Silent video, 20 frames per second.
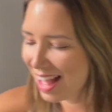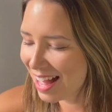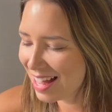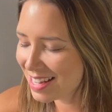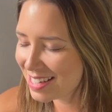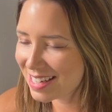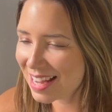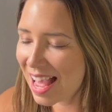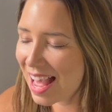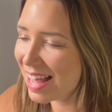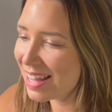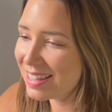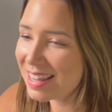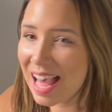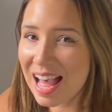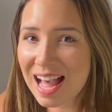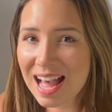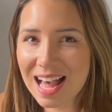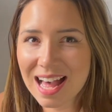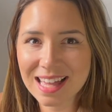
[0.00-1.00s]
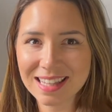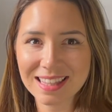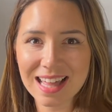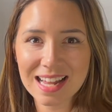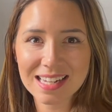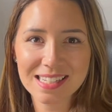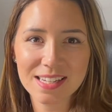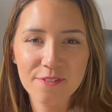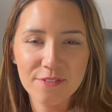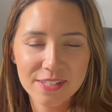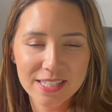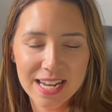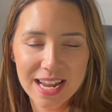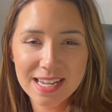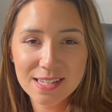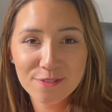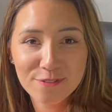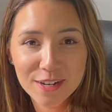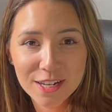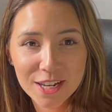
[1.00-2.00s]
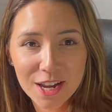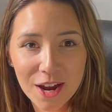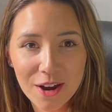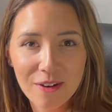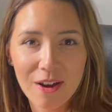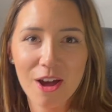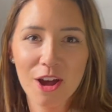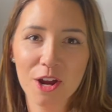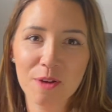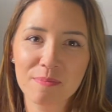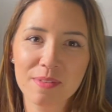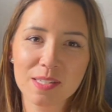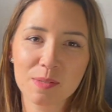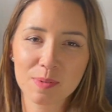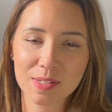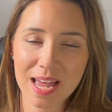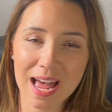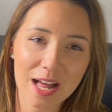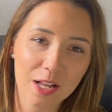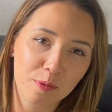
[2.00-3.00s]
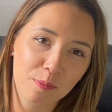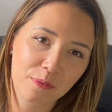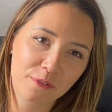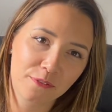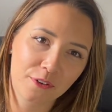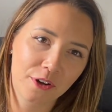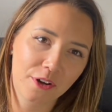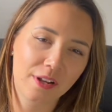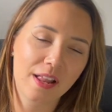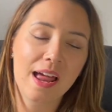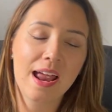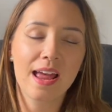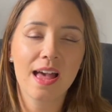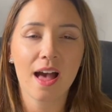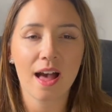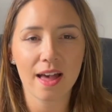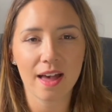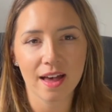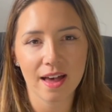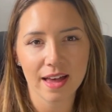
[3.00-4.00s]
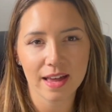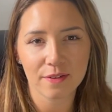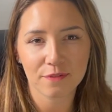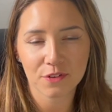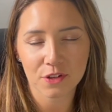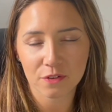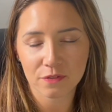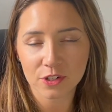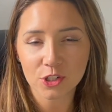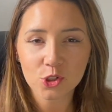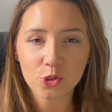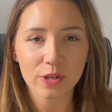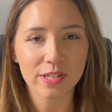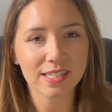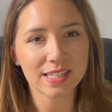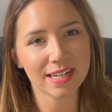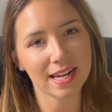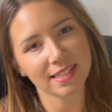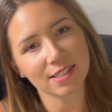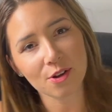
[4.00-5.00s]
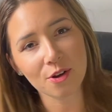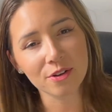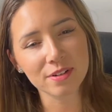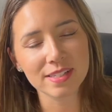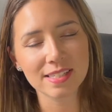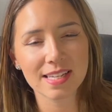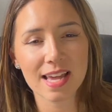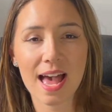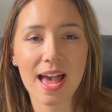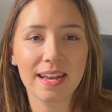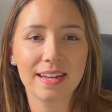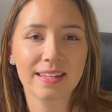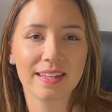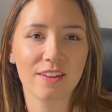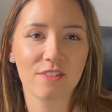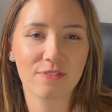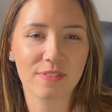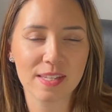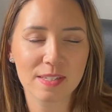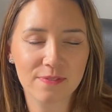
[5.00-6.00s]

So that's it for today's video. I hope this was helpful. If you've enjoyed today's content, give this